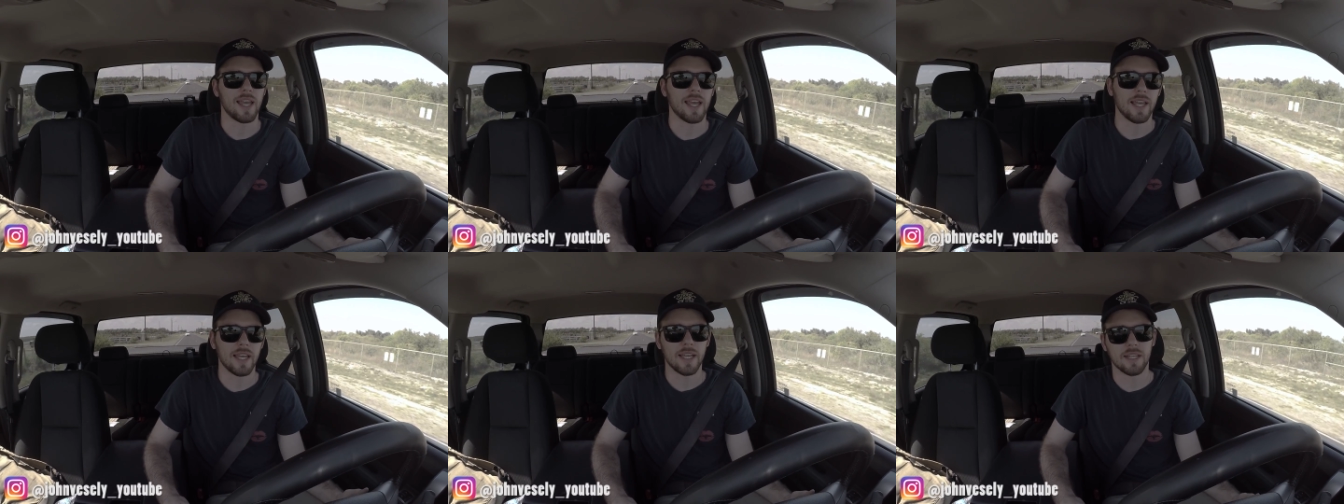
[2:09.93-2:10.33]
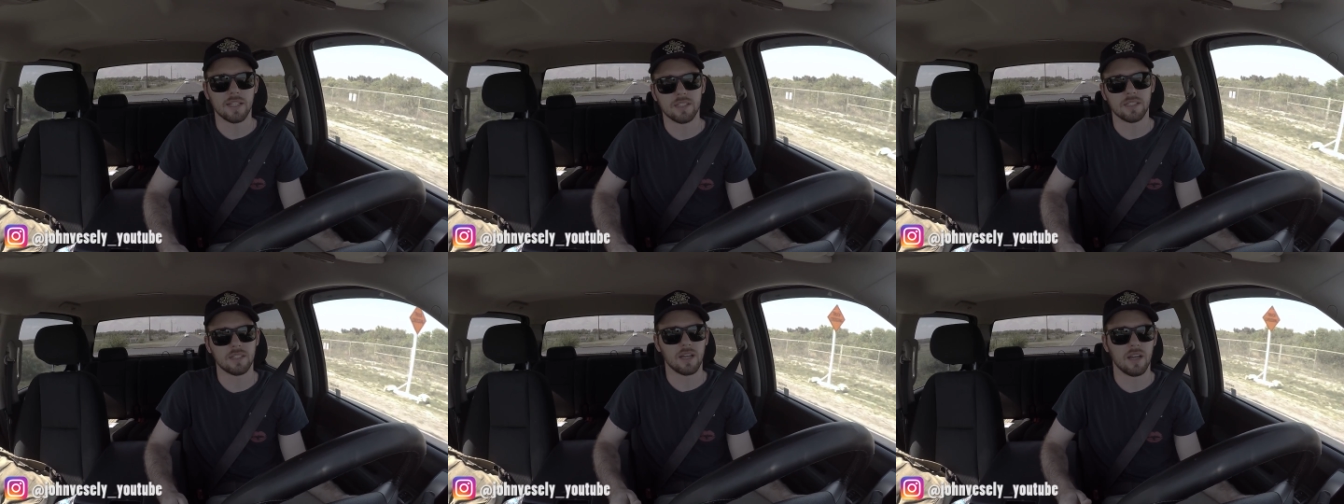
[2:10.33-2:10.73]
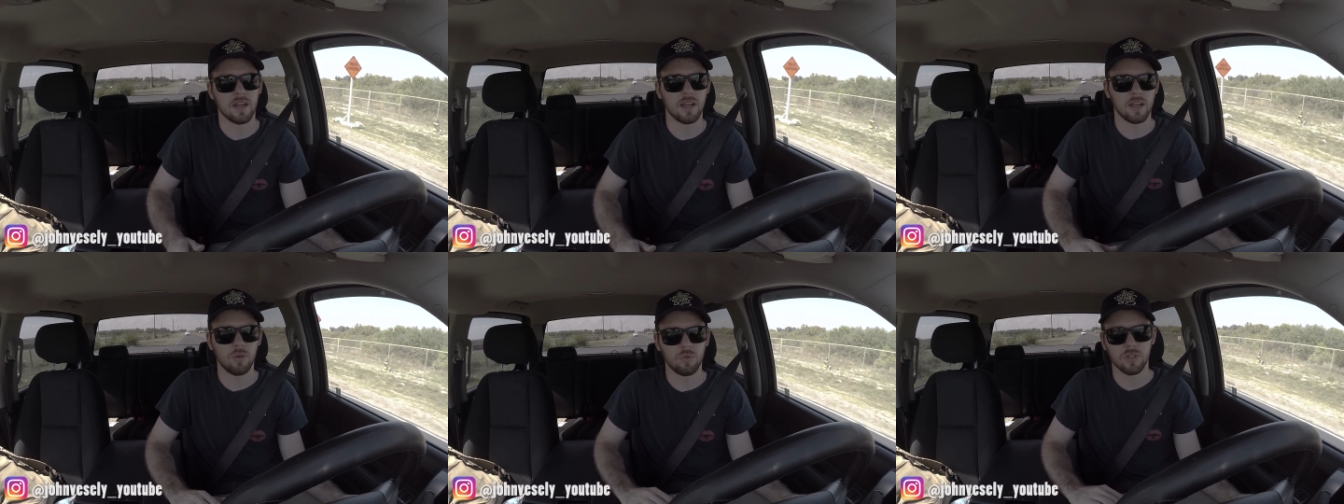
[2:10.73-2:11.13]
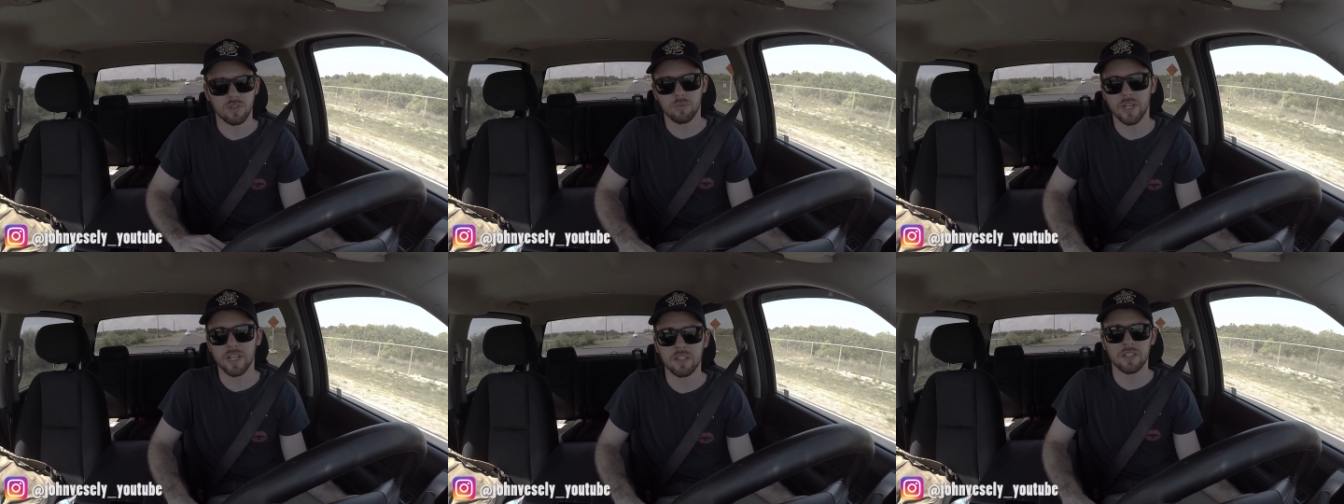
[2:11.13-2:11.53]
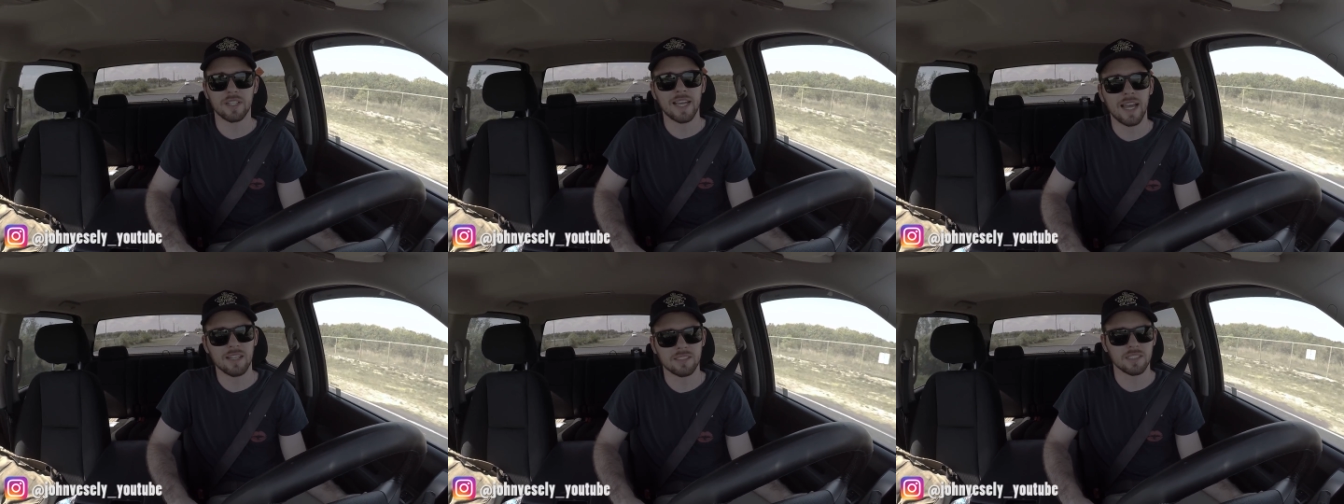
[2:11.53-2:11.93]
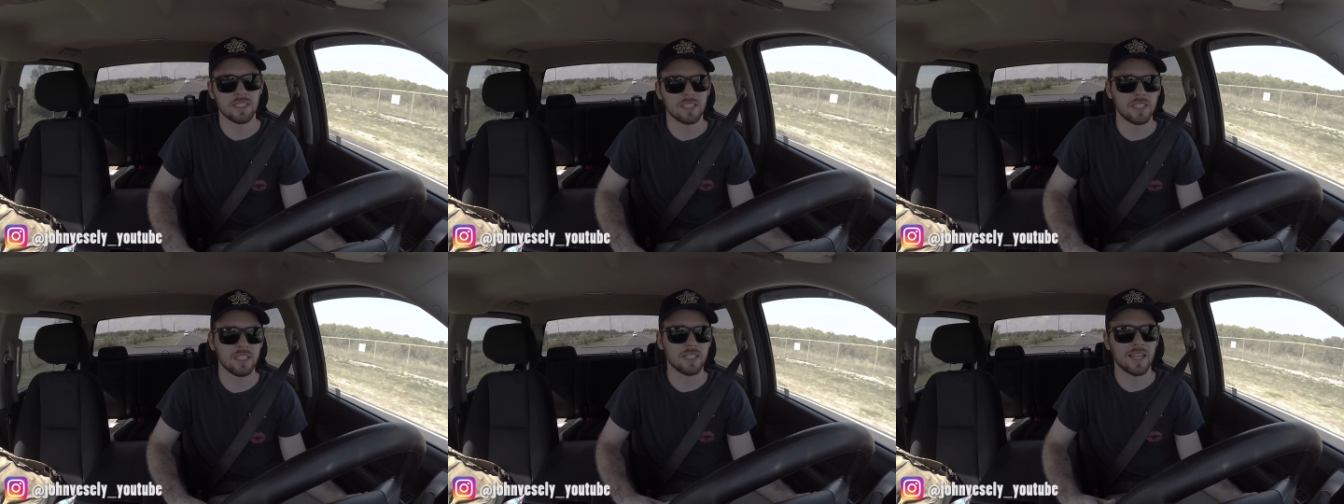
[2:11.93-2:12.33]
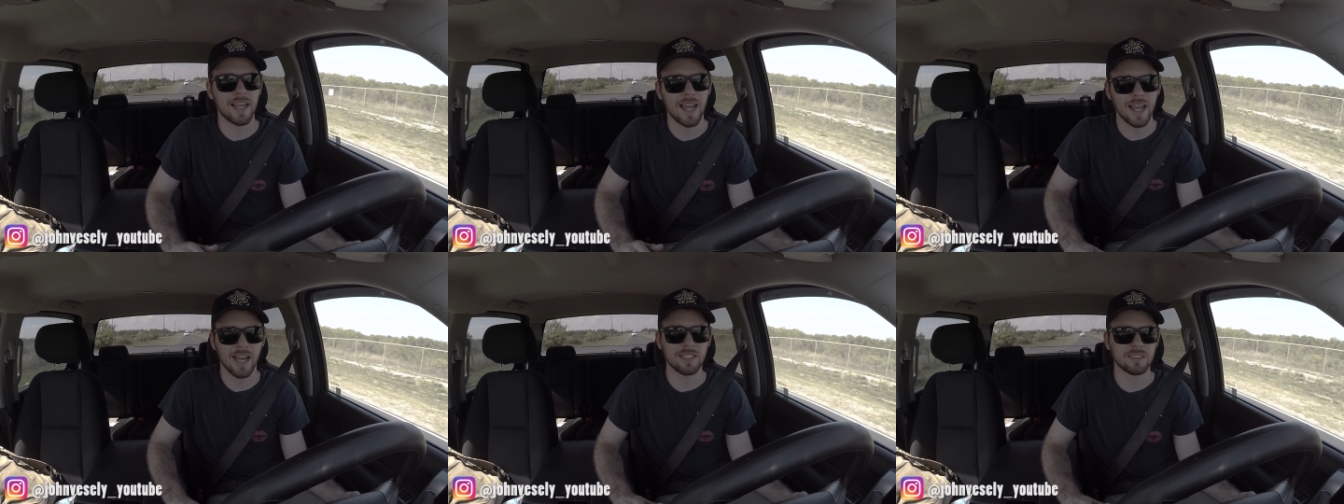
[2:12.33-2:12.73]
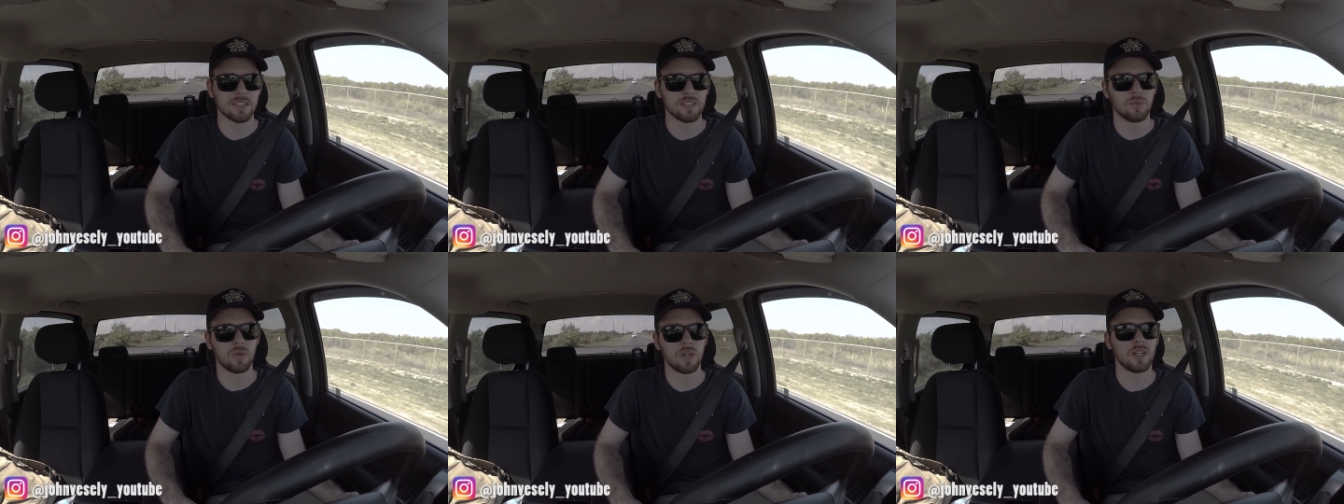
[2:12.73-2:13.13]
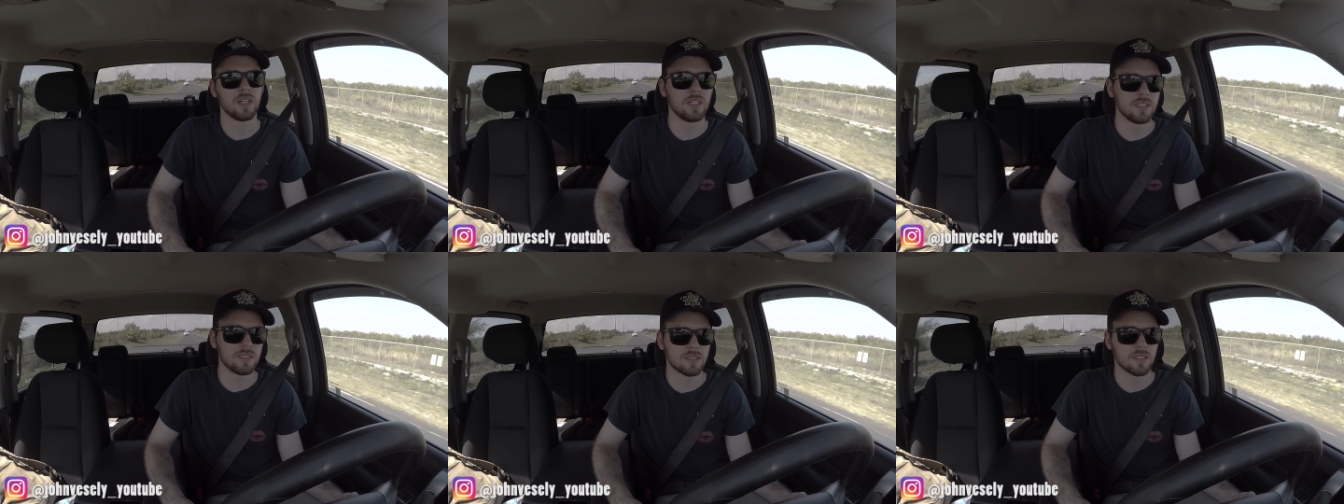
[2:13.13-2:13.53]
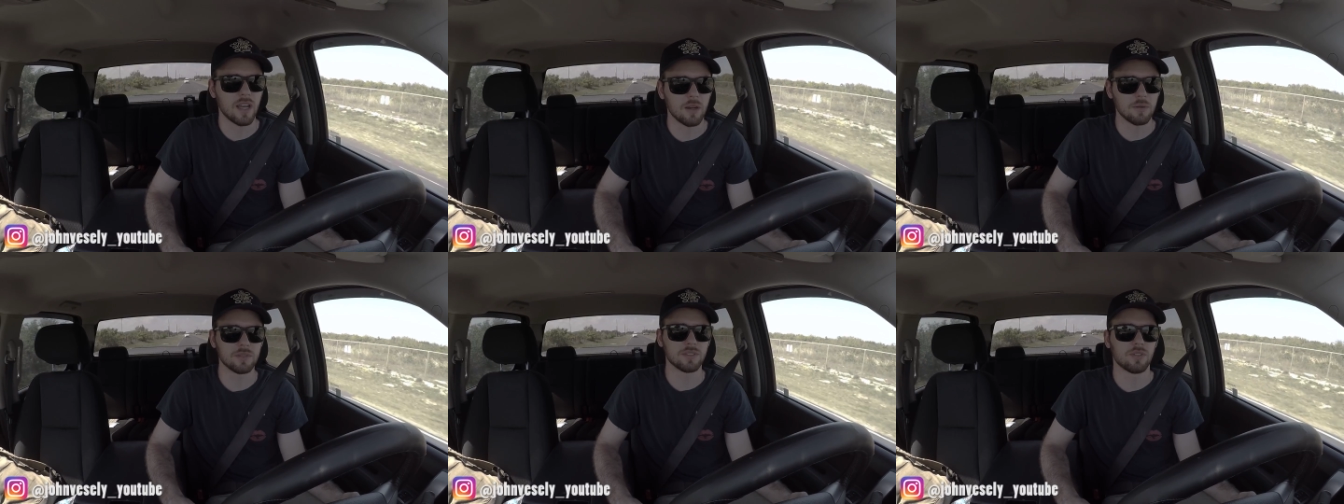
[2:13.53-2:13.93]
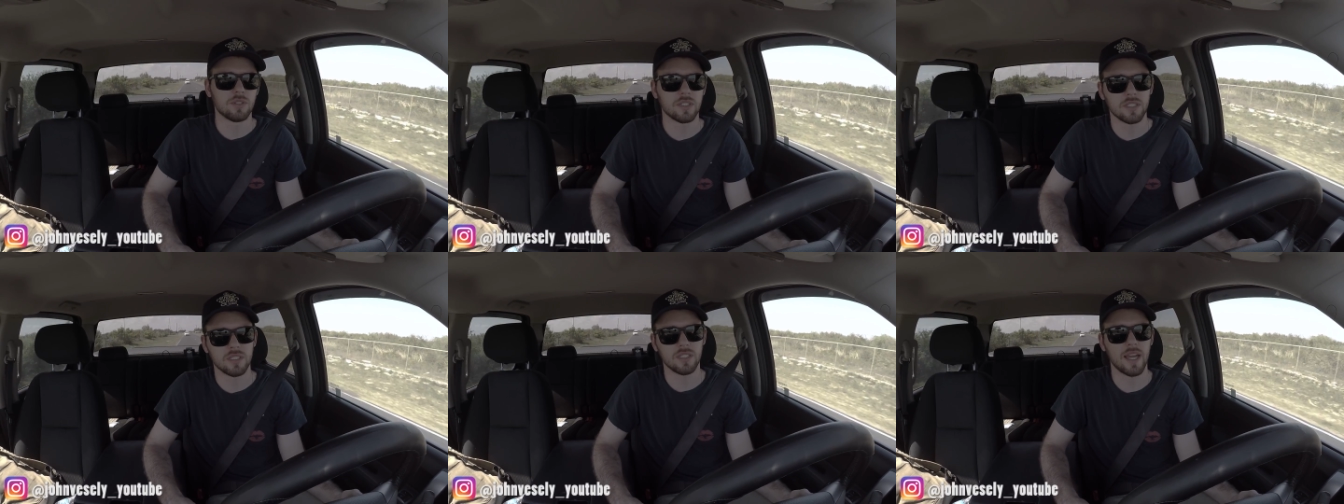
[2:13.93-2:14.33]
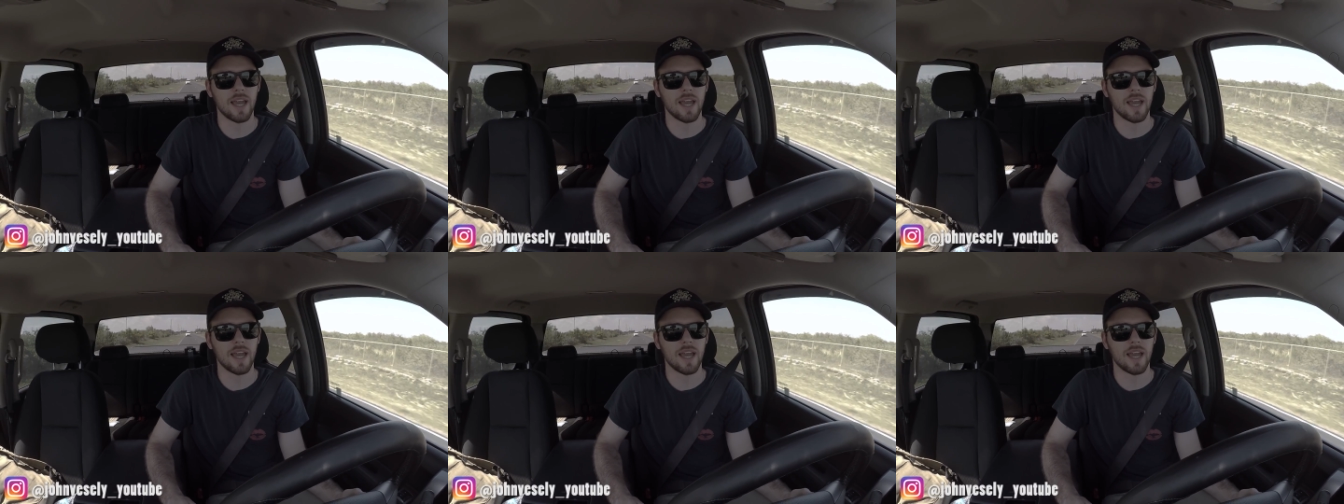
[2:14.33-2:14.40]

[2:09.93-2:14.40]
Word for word: And uh, with regular gasoline, as it was, I was only